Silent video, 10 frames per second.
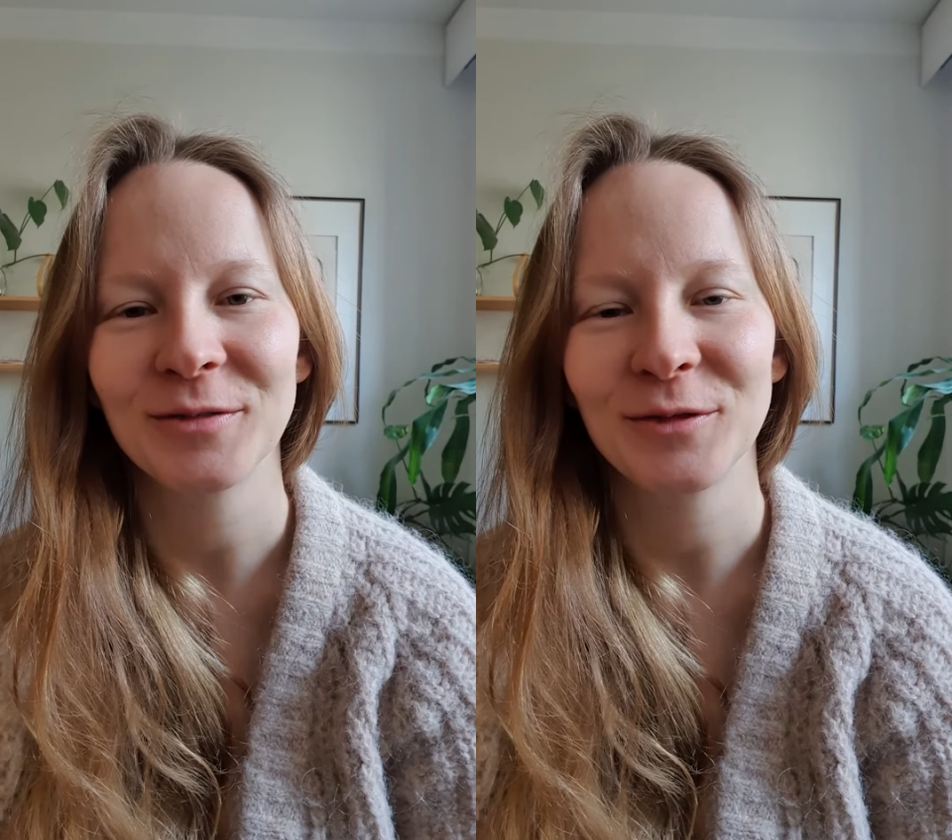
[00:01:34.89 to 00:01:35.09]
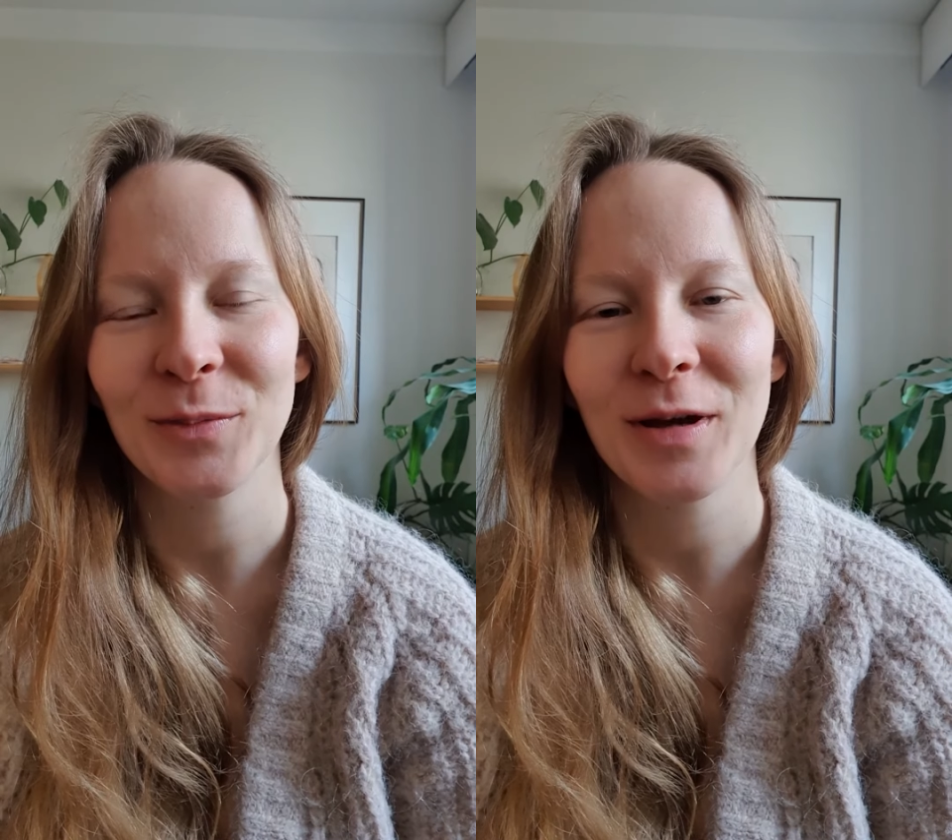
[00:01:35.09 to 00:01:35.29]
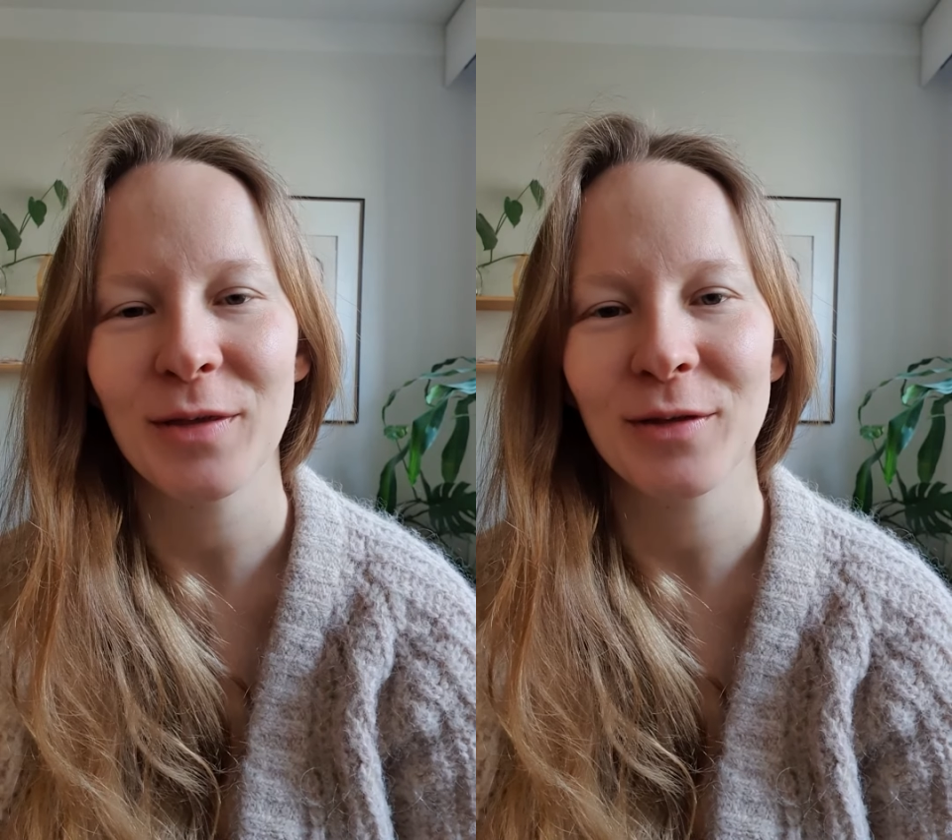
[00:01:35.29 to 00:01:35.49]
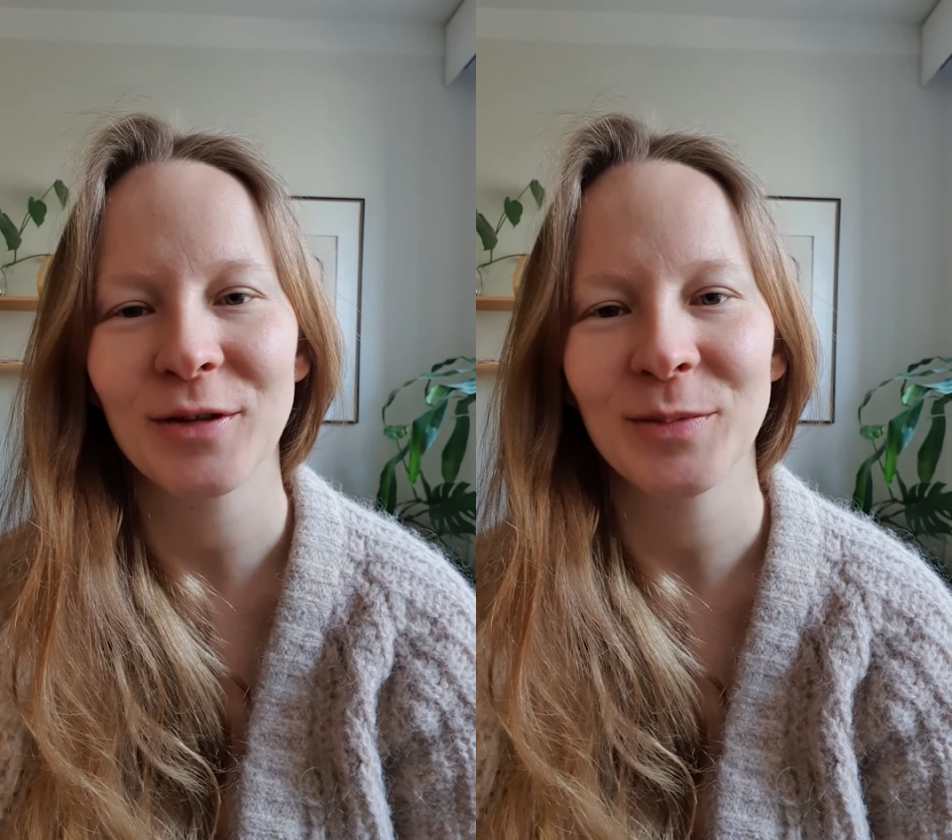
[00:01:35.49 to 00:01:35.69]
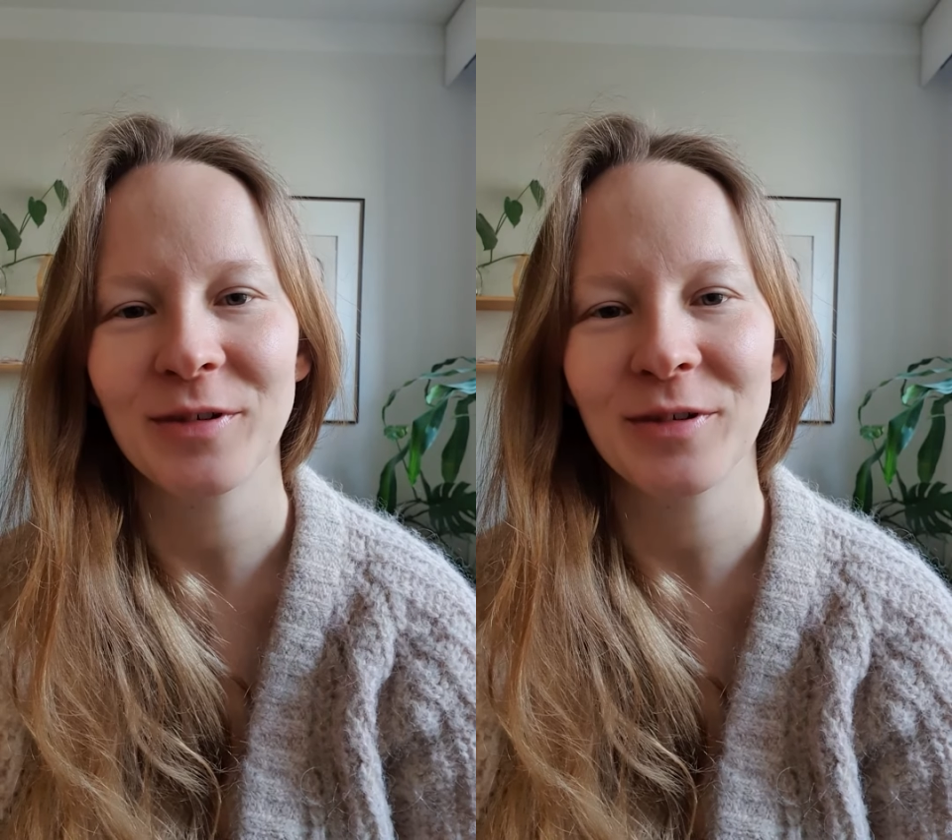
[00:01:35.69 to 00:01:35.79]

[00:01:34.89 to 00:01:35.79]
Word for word: for my third